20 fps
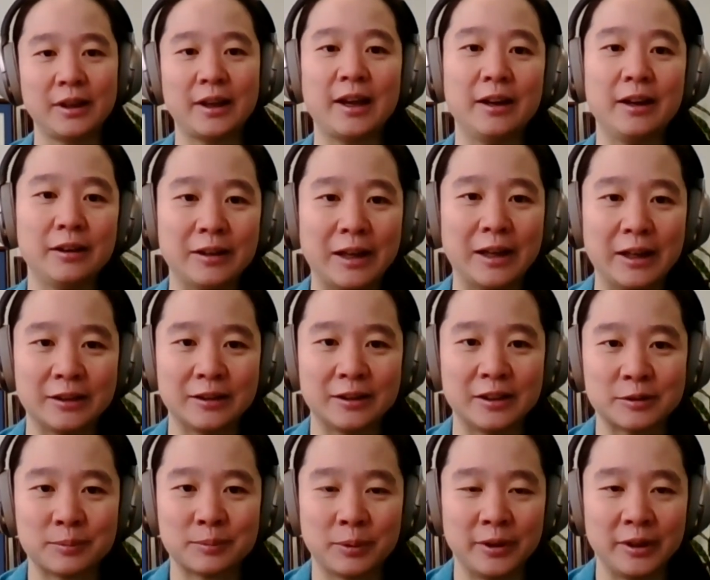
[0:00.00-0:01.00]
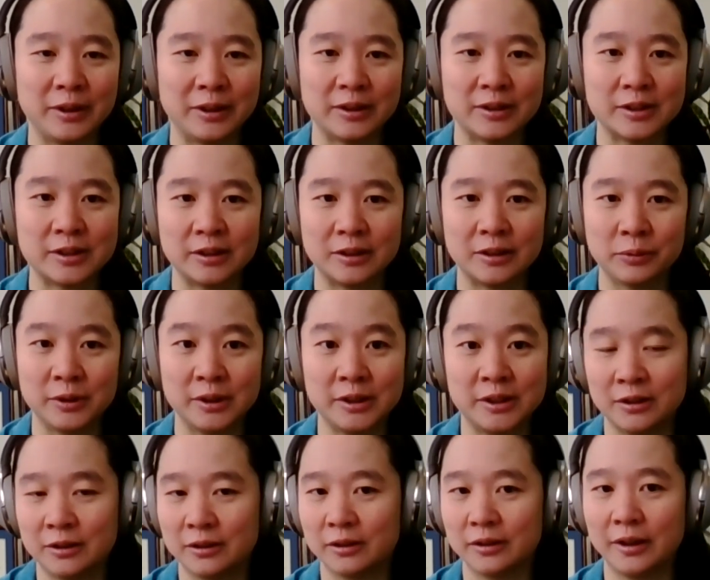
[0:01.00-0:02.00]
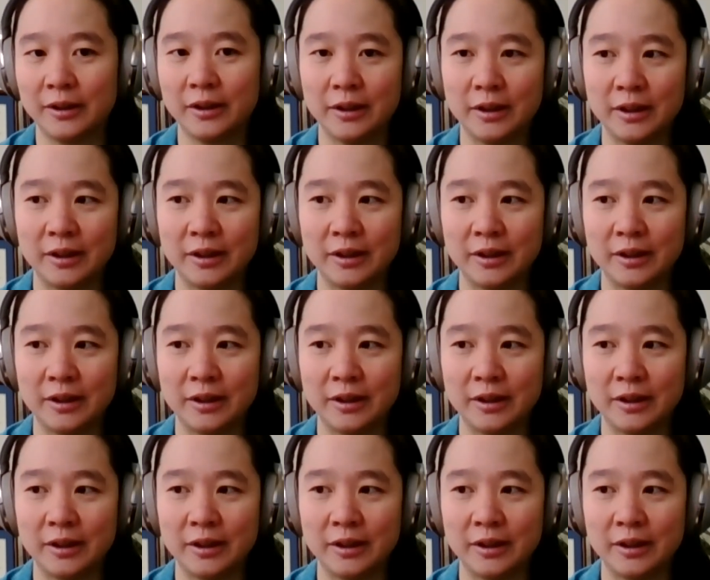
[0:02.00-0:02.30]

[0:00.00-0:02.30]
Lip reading: And at this point, we're still